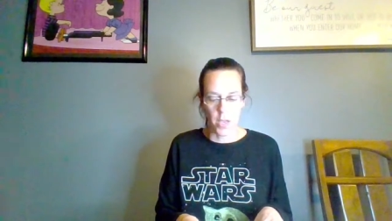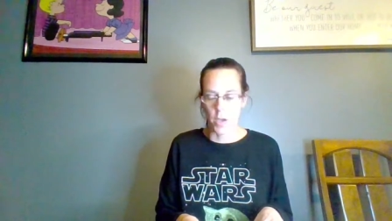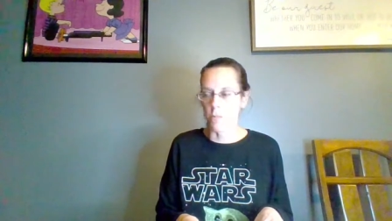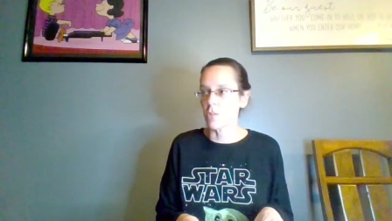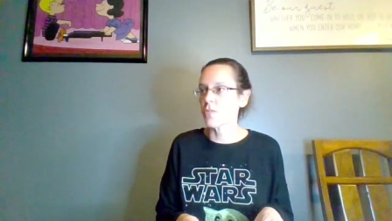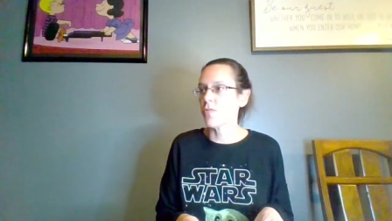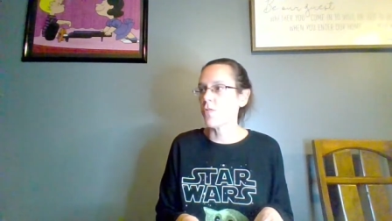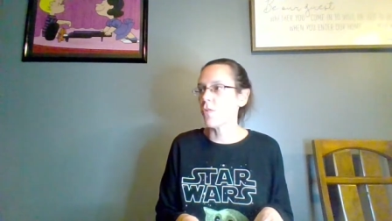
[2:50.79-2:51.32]

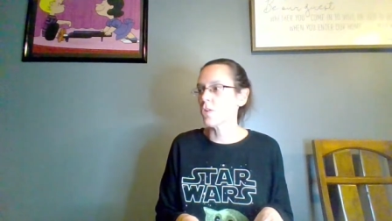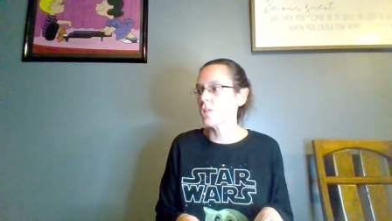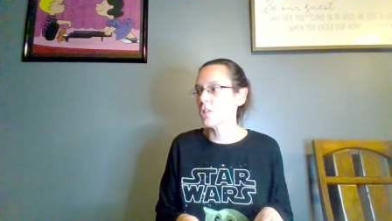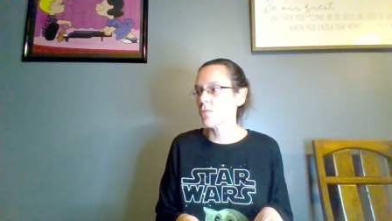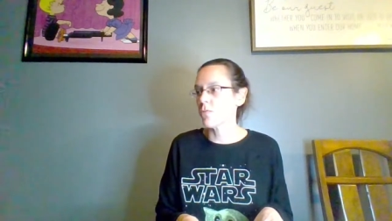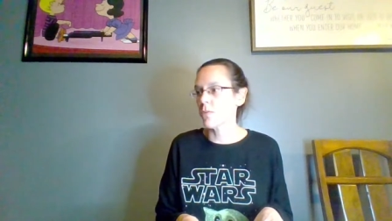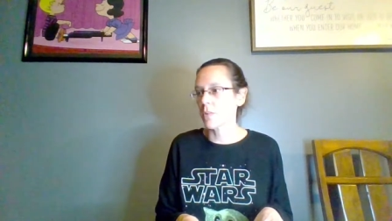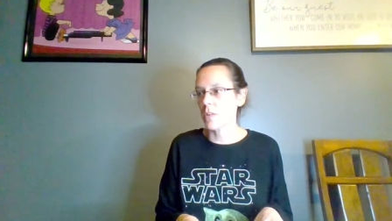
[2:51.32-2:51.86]
and was
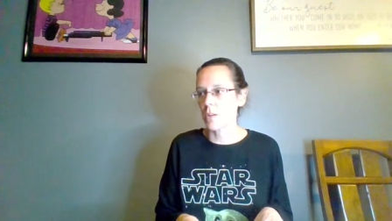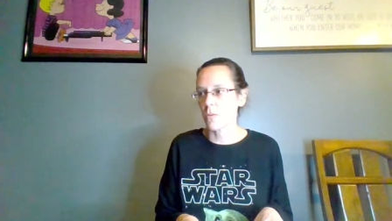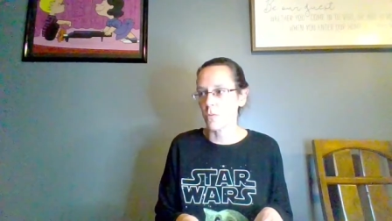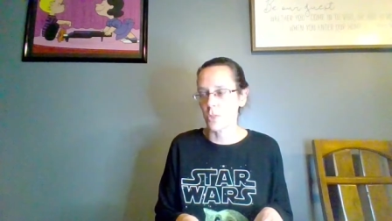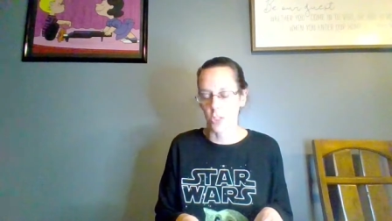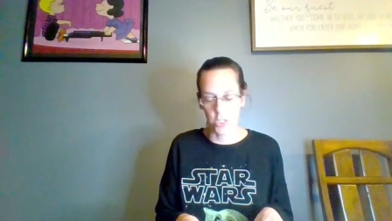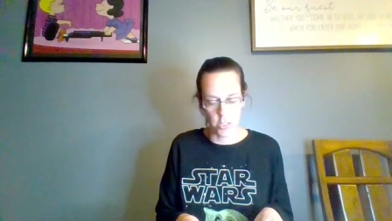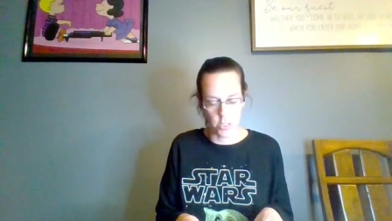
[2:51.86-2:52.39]
forced to
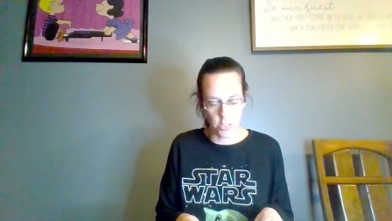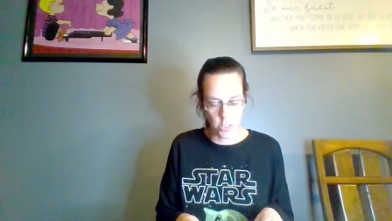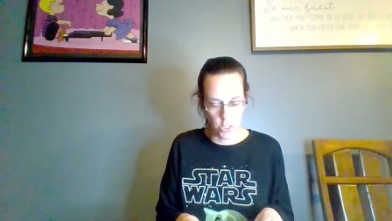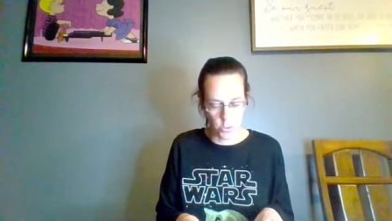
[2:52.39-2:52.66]
relinquish it